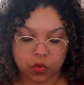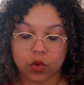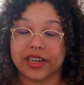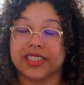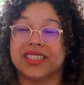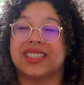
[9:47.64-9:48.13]

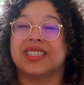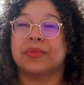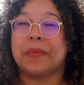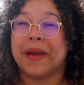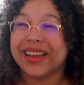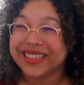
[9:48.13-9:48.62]
or
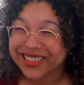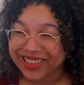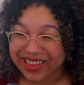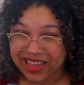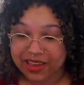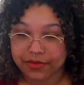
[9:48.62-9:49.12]

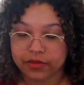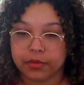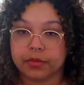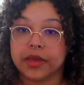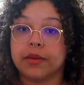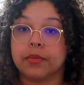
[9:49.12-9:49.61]
especially
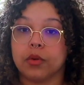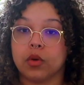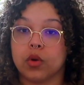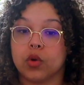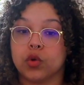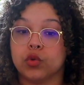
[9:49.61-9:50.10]
from
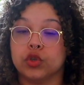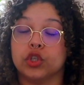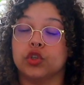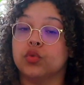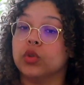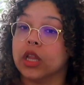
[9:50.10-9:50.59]
people who
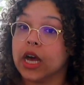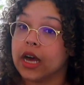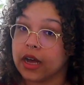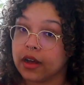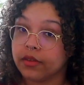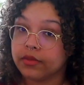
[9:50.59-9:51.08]
you
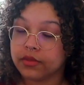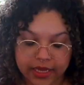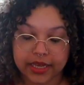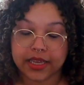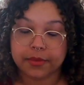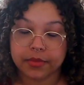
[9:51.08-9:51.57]
love,
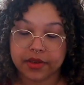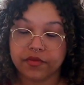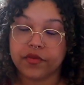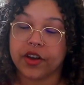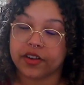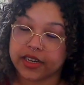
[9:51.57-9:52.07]
it can be
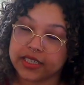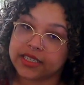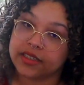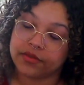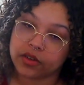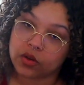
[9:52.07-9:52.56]
very
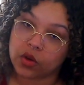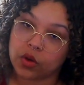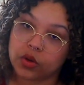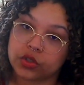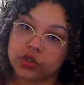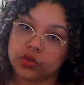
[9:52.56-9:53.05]

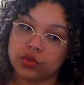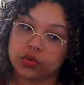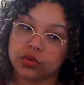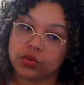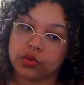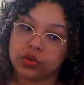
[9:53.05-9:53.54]
difficult
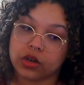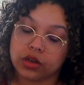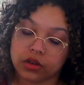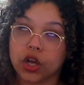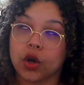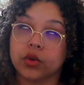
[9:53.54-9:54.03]
to
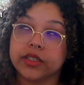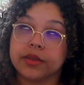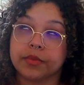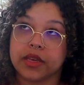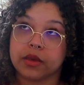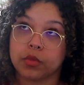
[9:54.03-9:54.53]
go to
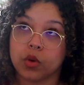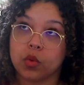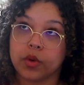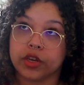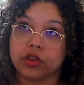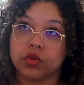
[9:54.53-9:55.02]
people
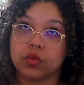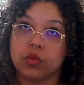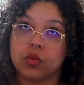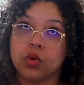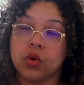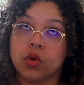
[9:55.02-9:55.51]
when
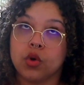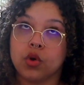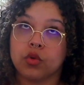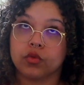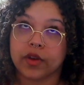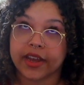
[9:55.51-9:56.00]
you
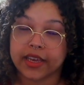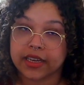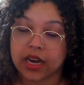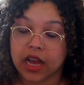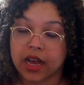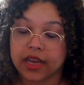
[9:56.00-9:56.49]

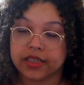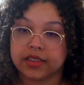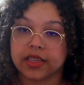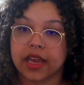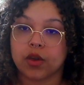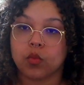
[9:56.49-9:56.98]

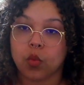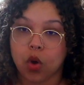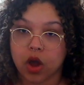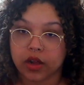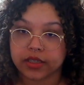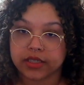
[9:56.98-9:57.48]
recognize a
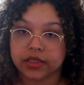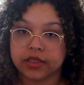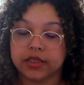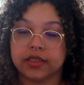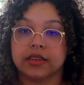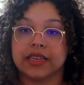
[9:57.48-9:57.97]
want
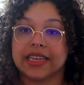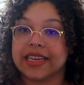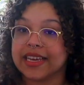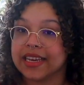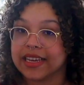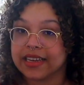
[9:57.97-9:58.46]

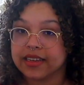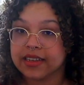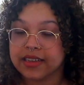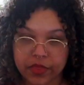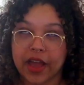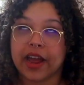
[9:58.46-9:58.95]
need
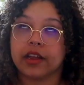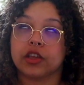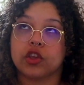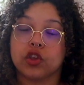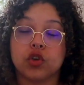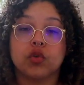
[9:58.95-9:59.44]
that
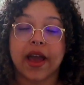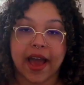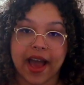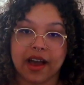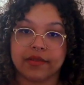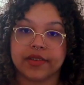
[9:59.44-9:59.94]
you
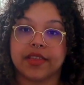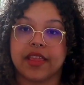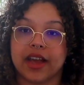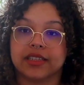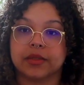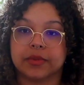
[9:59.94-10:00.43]
have in
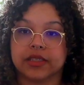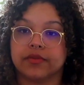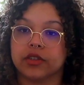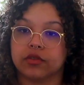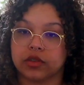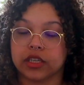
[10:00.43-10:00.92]
that
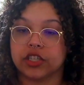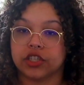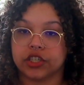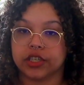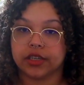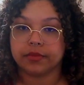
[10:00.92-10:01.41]
specific
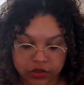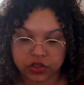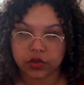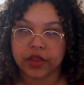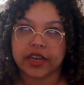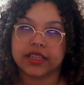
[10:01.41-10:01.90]
relationship.
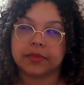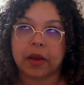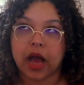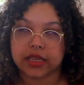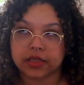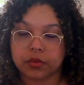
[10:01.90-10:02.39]
So then it's
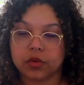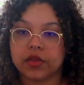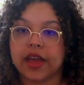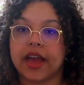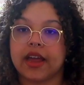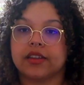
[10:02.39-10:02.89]
possible
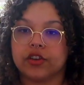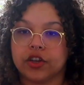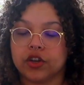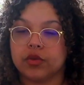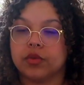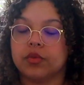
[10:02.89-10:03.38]
that,
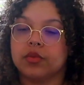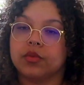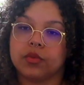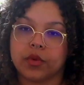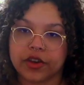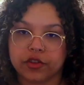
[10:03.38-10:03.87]

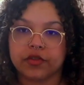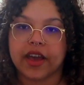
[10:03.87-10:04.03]
when you've